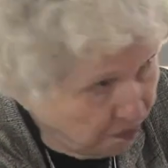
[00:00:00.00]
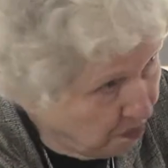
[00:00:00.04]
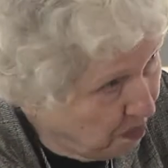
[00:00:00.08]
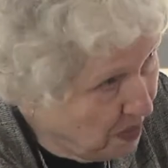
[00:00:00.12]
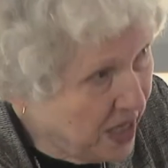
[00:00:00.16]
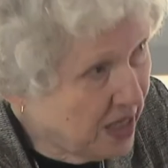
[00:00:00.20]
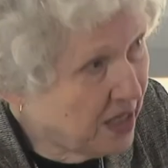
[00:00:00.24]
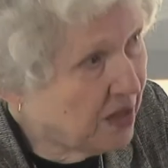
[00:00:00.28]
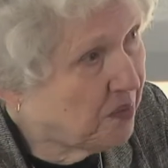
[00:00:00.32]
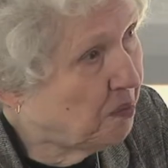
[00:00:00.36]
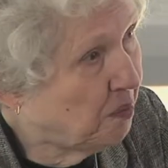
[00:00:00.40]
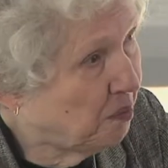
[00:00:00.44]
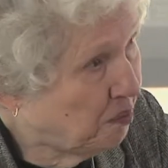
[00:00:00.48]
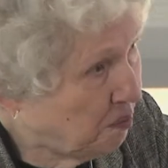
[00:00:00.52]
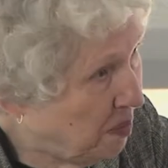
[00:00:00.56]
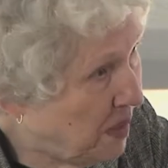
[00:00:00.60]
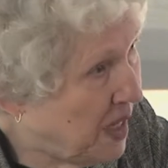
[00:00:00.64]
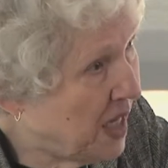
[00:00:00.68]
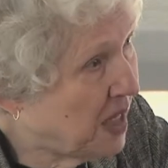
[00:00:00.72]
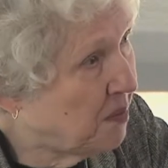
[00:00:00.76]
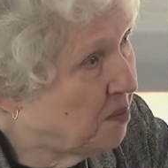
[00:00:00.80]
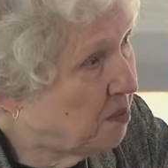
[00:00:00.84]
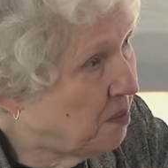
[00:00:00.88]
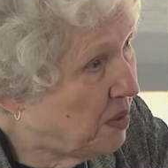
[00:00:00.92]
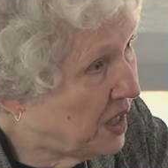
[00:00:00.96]

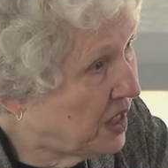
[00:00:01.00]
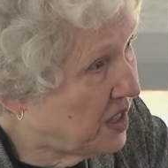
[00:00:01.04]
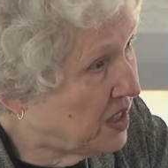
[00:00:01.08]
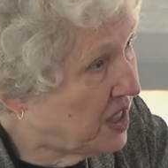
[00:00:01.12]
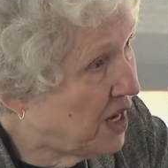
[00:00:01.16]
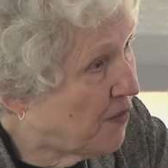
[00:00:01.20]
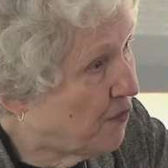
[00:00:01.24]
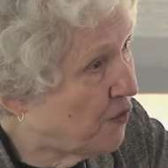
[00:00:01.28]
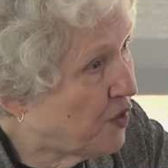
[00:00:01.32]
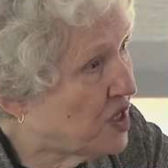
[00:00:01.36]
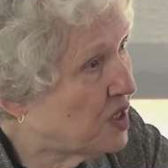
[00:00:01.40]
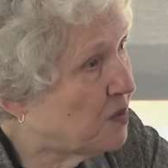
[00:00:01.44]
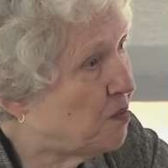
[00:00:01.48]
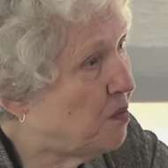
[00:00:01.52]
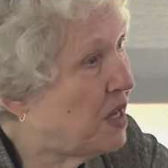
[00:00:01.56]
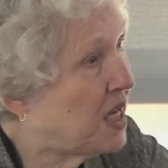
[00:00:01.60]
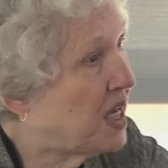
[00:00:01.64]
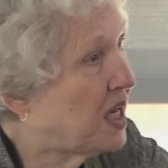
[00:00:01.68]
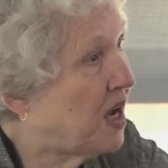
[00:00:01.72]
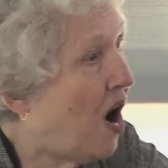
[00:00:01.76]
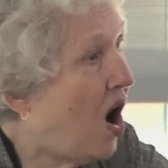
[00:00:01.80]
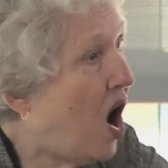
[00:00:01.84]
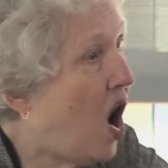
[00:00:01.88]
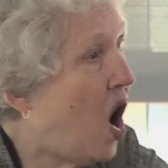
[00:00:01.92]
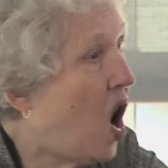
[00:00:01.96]
Big difference,
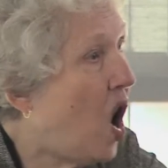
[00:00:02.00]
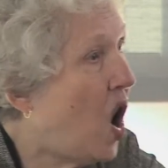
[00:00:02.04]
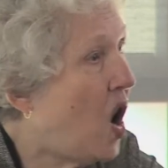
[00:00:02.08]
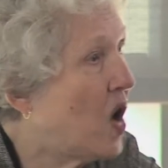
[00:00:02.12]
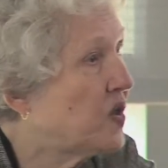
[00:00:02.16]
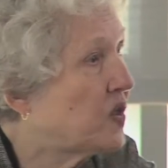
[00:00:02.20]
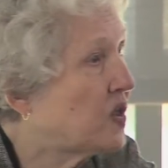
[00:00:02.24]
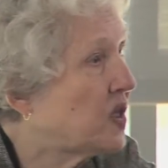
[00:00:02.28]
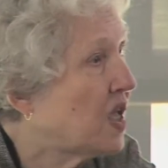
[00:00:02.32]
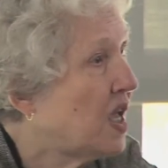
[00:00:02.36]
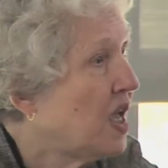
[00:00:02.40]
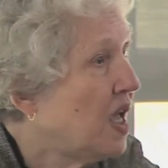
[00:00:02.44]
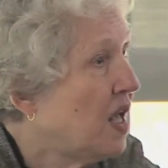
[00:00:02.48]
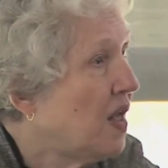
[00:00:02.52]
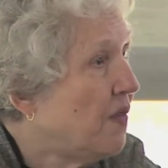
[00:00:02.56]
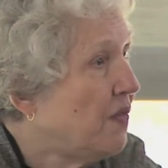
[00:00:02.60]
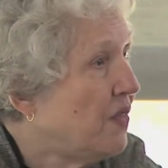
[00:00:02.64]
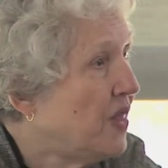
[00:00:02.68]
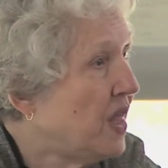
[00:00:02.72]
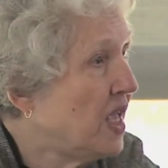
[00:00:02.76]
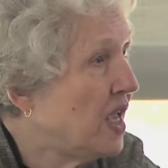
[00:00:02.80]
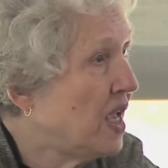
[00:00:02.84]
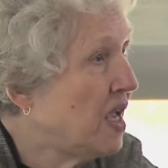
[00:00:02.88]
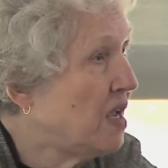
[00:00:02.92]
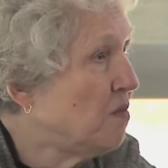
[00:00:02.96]
because
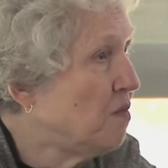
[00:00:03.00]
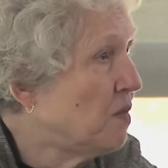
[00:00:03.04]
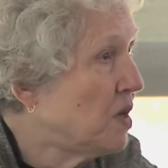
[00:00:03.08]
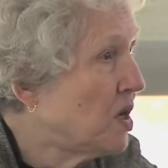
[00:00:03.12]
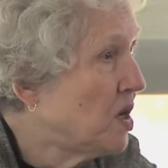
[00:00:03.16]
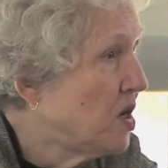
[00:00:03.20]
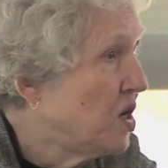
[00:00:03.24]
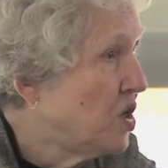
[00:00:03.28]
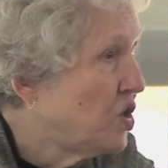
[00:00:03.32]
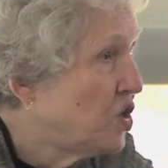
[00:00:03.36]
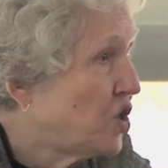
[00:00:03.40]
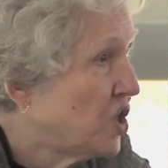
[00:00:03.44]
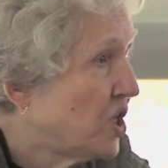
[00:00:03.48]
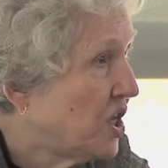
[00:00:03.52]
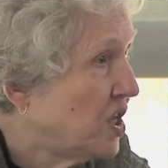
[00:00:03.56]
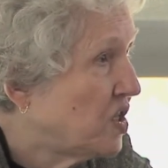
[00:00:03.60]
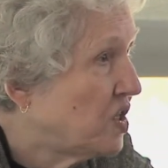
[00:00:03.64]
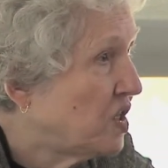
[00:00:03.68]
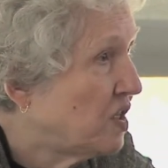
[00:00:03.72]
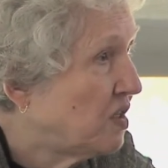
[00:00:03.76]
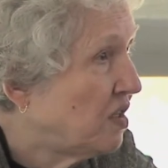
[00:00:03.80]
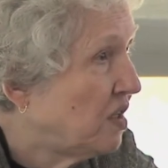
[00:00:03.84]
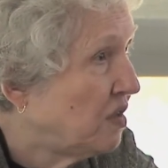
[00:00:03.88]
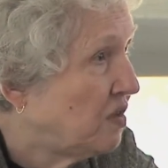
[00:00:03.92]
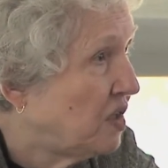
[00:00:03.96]
the
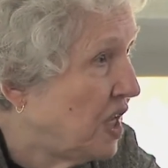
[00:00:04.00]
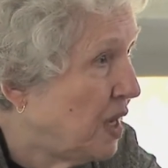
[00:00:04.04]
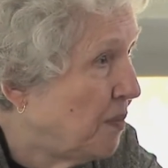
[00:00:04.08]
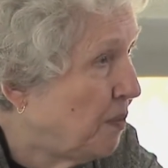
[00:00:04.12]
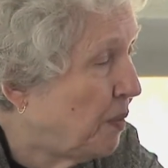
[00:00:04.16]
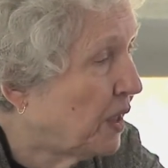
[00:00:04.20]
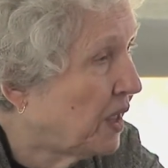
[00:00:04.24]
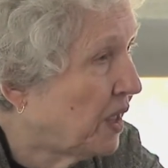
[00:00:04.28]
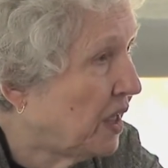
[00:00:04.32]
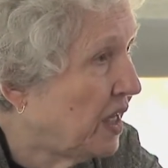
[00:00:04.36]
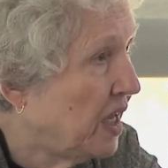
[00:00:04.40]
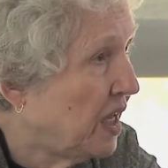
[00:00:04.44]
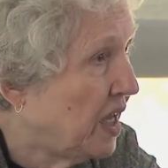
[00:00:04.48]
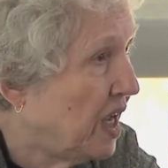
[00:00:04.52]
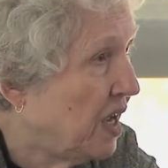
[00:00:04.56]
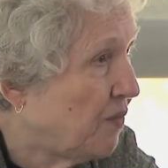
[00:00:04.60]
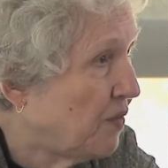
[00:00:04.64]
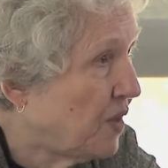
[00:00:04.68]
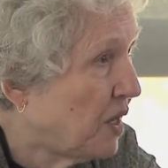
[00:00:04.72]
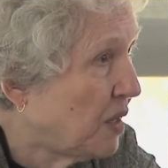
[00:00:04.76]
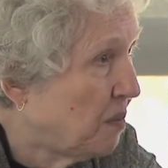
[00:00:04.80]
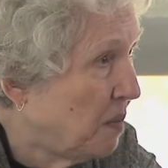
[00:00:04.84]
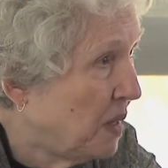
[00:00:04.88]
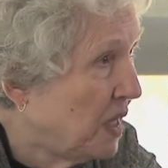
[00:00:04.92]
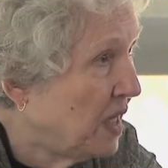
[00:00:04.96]
emergents, typically, if
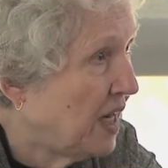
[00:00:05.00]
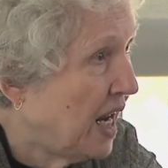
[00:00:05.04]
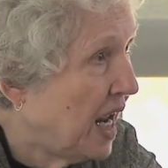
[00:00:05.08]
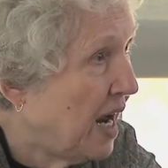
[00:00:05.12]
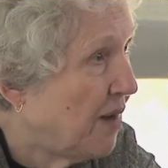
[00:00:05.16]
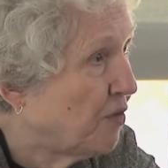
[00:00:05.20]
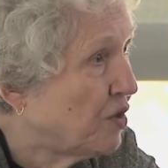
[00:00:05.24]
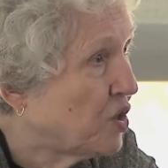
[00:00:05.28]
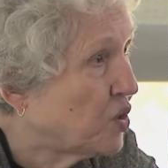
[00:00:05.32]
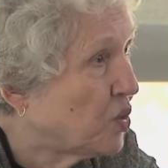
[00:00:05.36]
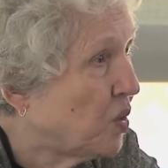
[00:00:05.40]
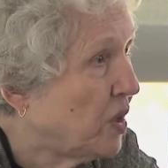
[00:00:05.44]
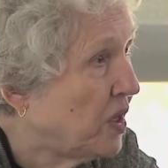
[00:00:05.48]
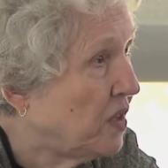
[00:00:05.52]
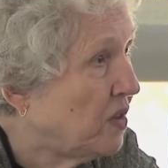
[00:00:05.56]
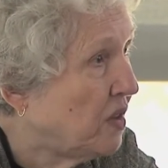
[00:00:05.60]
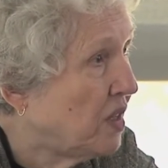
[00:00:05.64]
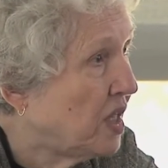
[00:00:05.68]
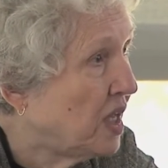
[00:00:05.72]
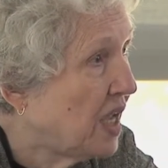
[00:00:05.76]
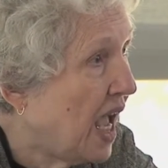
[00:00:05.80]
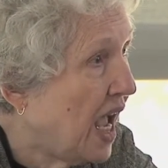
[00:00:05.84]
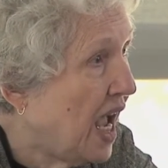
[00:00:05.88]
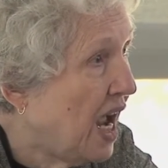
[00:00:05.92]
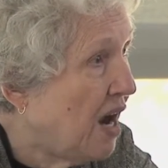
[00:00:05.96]
there be an average one,
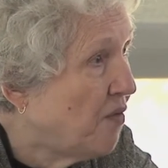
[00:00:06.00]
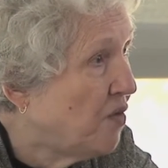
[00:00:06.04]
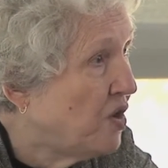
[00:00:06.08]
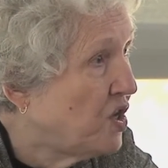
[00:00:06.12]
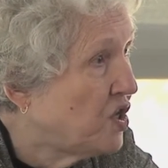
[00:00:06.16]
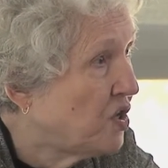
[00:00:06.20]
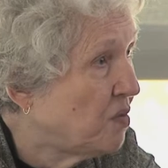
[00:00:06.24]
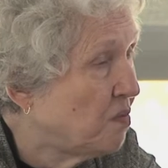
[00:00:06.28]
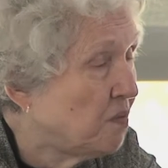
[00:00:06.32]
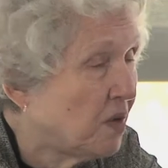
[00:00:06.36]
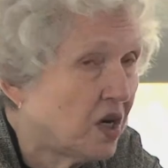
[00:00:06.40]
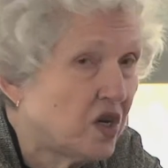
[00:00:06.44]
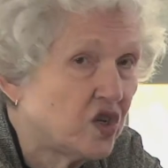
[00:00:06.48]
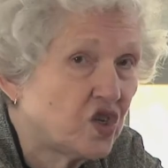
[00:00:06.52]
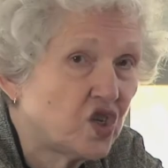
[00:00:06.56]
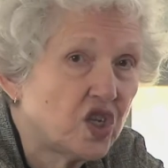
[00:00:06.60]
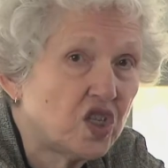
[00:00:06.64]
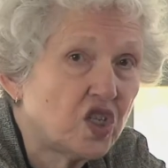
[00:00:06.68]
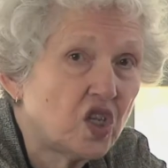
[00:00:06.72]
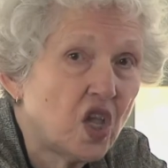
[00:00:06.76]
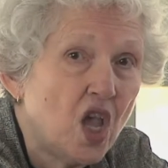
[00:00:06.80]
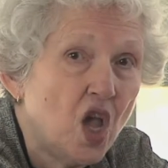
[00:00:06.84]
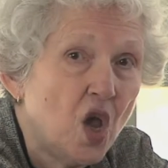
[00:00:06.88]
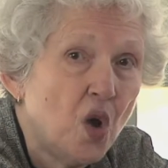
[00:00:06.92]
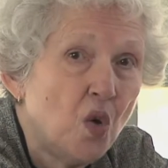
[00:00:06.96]
the average
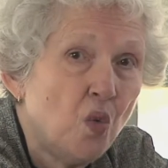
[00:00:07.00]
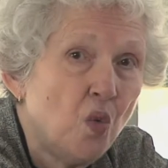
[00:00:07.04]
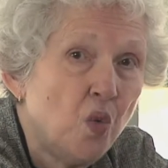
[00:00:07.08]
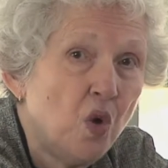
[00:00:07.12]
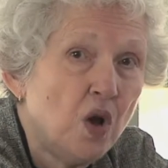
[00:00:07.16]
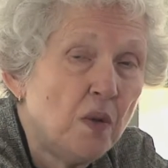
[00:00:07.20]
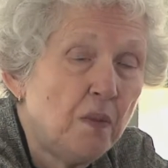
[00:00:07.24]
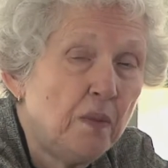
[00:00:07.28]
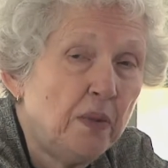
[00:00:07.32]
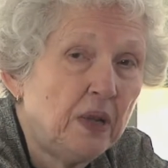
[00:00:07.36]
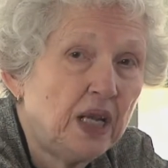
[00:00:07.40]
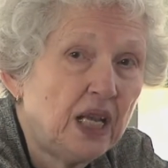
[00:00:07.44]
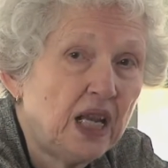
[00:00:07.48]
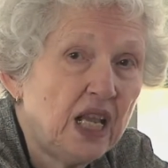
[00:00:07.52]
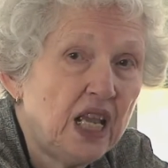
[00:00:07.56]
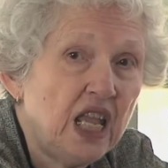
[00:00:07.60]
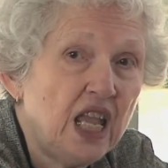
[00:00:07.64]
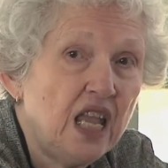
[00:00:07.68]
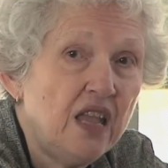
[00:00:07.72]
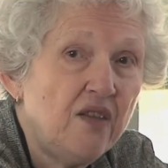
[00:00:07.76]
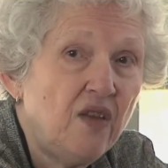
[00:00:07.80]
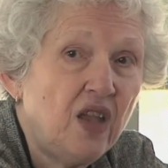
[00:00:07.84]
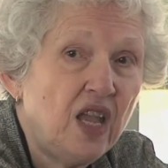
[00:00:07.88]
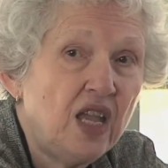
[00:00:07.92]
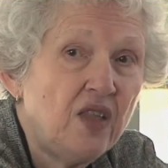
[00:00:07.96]
emergents will
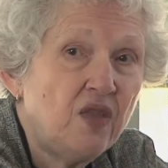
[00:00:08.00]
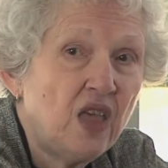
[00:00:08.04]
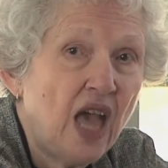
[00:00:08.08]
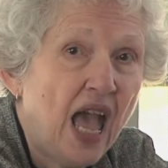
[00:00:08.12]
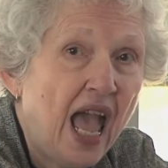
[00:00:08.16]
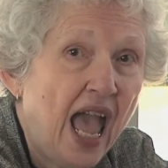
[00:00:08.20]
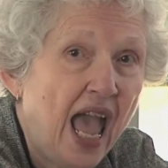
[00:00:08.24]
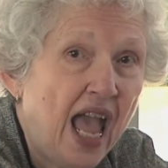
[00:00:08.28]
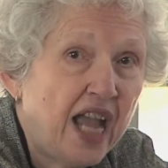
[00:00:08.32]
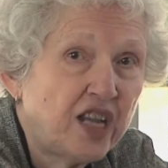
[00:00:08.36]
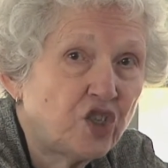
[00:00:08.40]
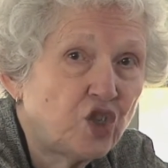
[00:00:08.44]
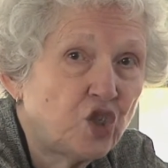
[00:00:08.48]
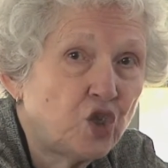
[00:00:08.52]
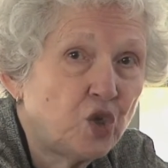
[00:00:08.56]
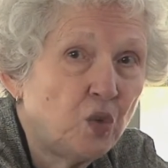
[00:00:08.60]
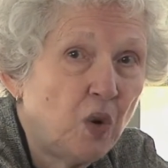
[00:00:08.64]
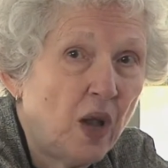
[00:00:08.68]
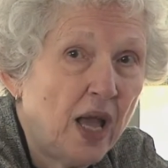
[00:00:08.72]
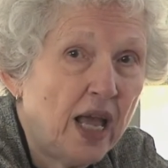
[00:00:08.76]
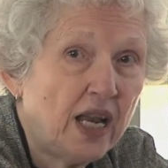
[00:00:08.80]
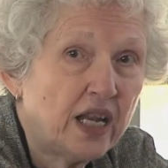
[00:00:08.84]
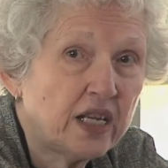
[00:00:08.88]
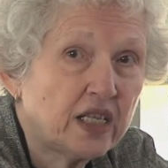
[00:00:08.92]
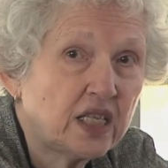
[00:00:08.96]
believe in the
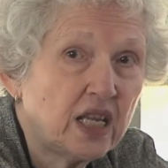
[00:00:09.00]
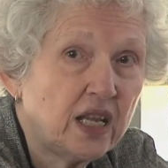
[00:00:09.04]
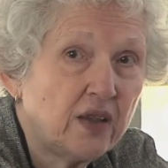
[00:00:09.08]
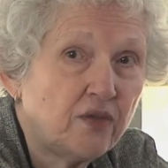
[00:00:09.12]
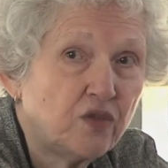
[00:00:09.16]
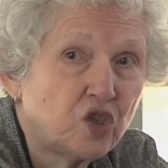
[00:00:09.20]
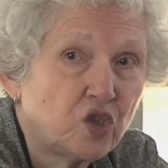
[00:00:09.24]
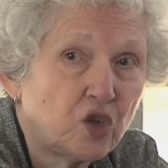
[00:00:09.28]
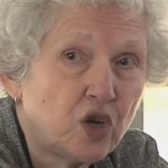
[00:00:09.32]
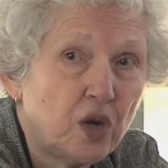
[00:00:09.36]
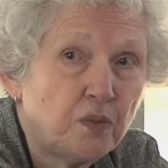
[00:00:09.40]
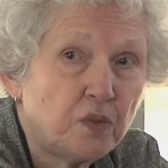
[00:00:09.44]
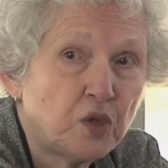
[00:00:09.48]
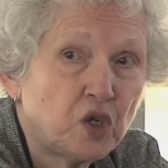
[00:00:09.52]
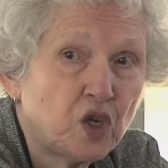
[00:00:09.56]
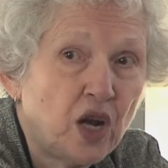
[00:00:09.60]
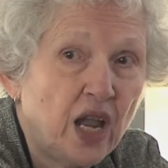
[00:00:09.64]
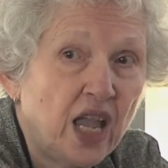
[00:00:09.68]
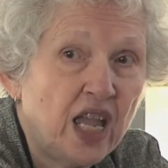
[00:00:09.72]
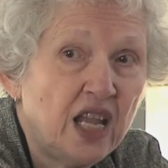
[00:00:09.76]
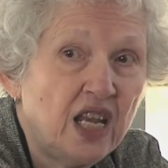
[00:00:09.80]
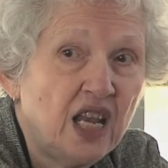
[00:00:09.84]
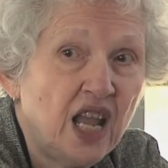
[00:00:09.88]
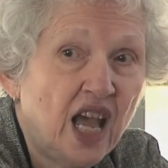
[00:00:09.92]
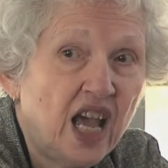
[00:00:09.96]
actuality of Scripture
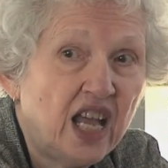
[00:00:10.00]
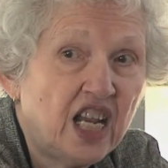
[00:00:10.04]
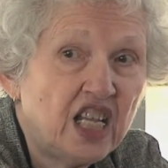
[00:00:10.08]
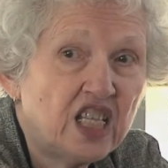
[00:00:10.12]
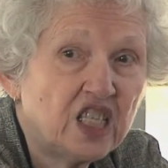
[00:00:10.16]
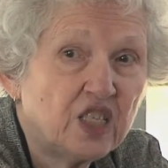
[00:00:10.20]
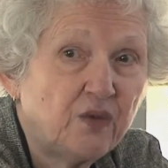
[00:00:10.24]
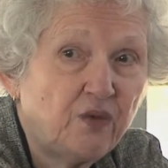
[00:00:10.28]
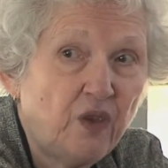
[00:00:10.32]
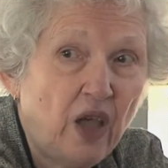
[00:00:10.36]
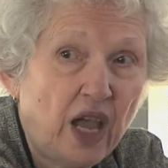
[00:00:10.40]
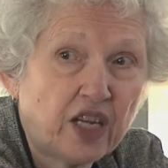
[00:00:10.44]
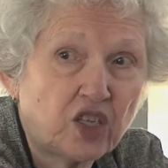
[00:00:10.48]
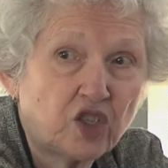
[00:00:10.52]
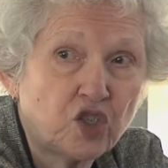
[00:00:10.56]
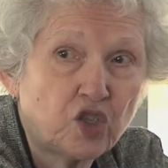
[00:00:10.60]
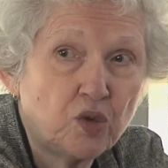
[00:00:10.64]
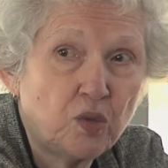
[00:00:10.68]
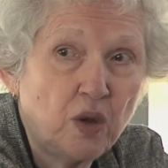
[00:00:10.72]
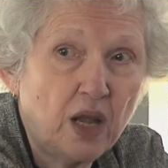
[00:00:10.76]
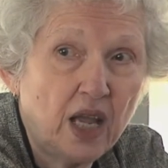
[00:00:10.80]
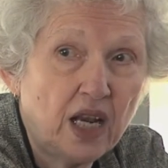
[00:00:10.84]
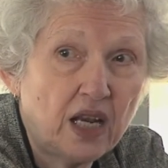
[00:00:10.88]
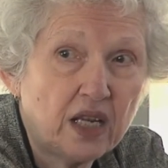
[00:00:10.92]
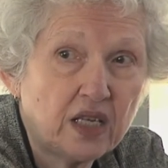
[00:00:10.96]
and not its
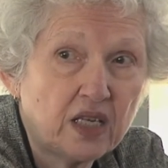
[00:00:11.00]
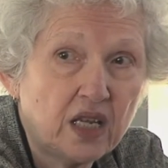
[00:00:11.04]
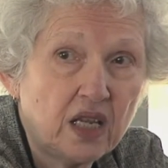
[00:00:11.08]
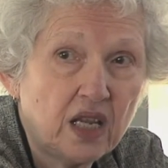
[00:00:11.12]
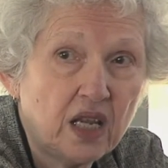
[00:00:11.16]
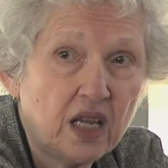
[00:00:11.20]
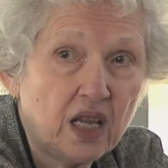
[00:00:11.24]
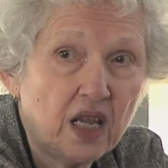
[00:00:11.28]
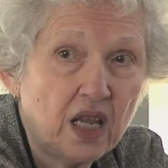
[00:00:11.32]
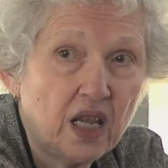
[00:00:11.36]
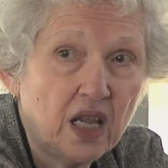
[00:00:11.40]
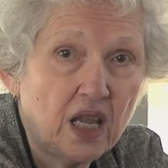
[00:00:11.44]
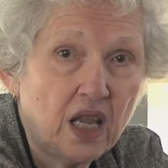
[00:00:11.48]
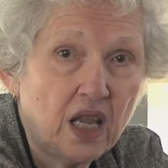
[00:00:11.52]
factuality.